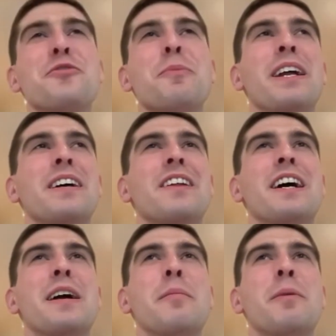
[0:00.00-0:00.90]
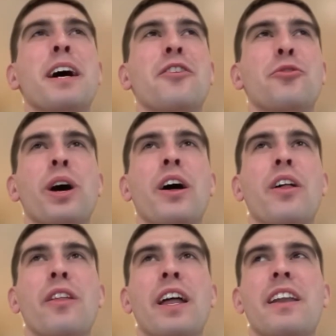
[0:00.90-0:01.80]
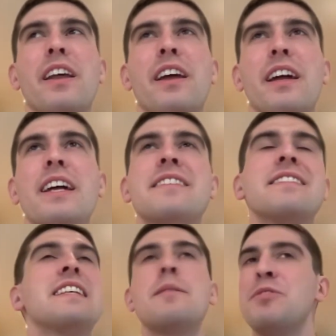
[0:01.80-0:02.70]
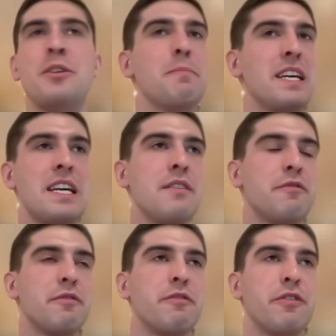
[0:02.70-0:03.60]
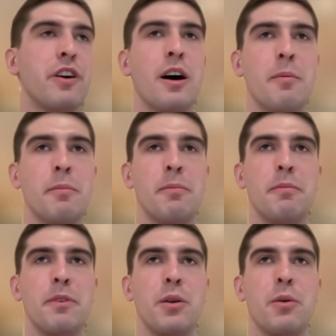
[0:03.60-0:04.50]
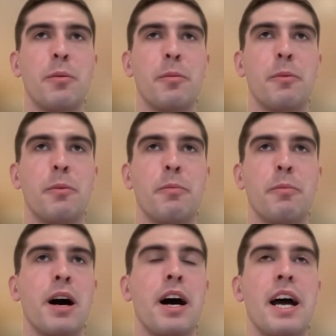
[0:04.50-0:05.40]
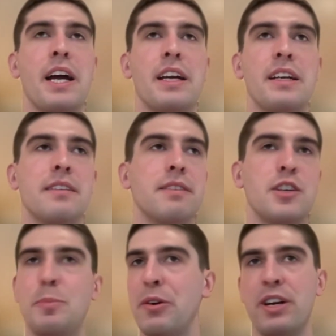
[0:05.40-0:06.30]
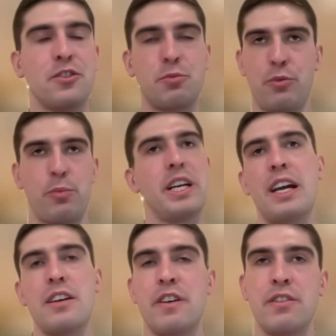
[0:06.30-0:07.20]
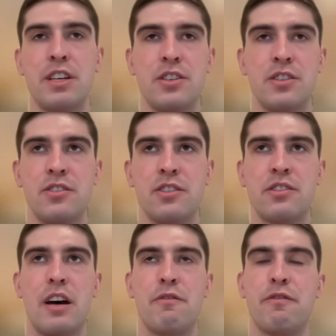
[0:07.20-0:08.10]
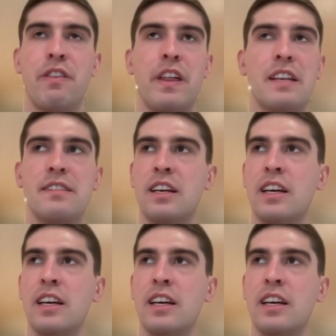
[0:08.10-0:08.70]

made a claim as well that it seems to me from, my experience with reading Agent Foundations stuff that